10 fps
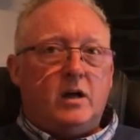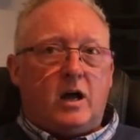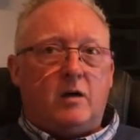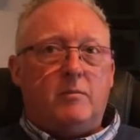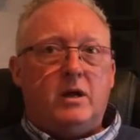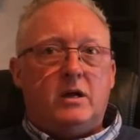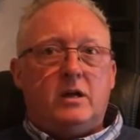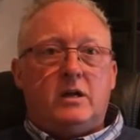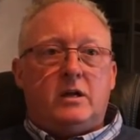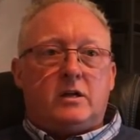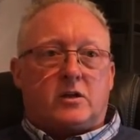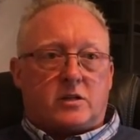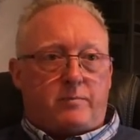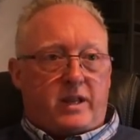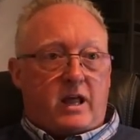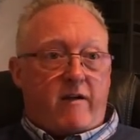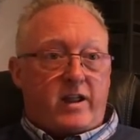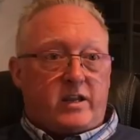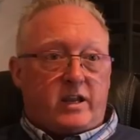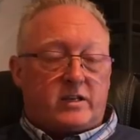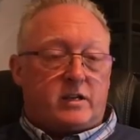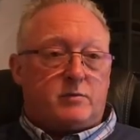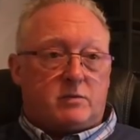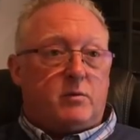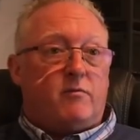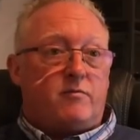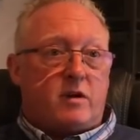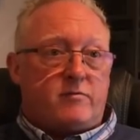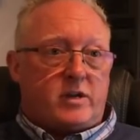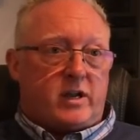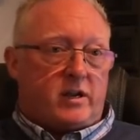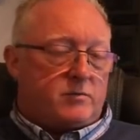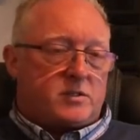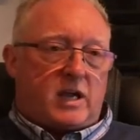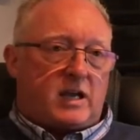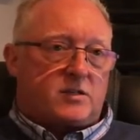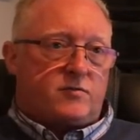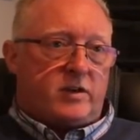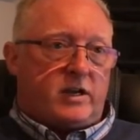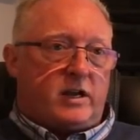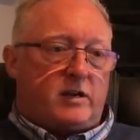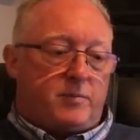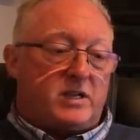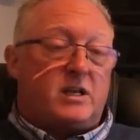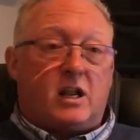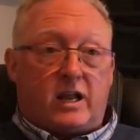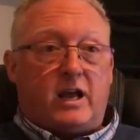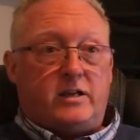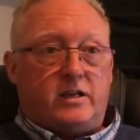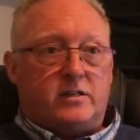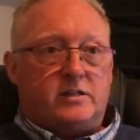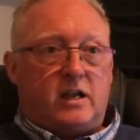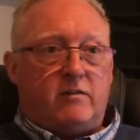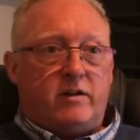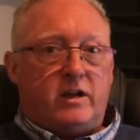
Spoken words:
because I'd been there 8 years and it was a month for every year and it was tax-free. And I'd basically get a year's salary.